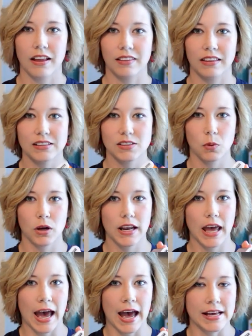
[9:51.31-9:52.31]
This one
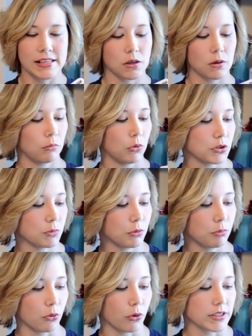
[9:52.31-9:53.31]
has multiple
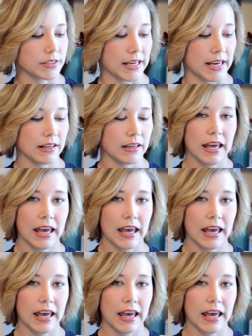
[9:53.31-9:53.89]
ports in it